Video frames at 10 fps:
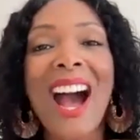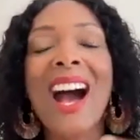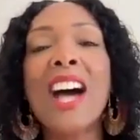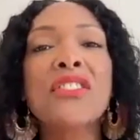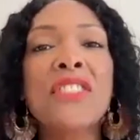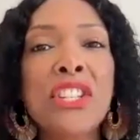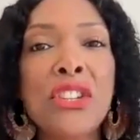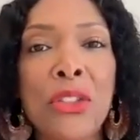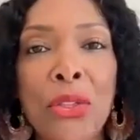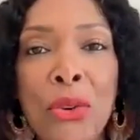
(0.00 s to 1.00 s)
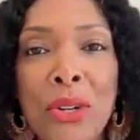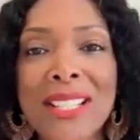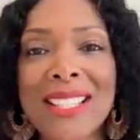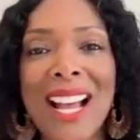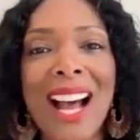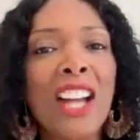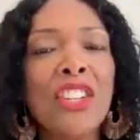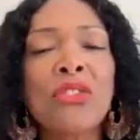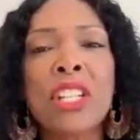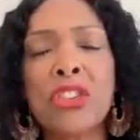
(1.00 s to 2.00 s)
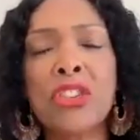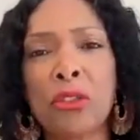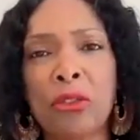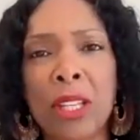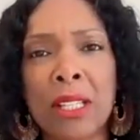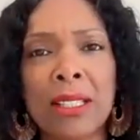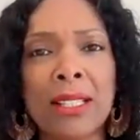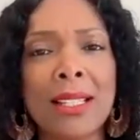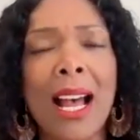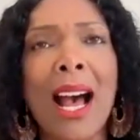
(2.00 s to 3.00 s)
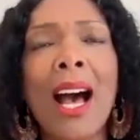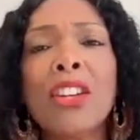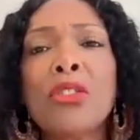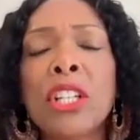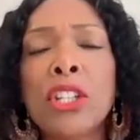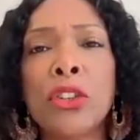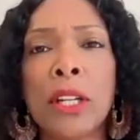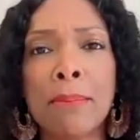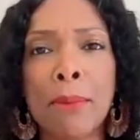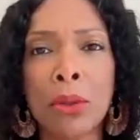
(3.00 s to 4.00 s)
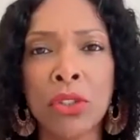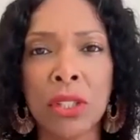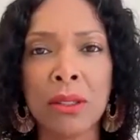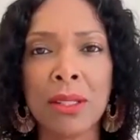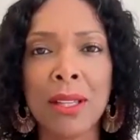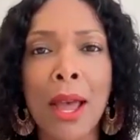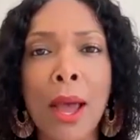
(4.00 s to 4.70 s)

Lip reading: honoring your thoughts, honoring your feelings, honoring your emotions,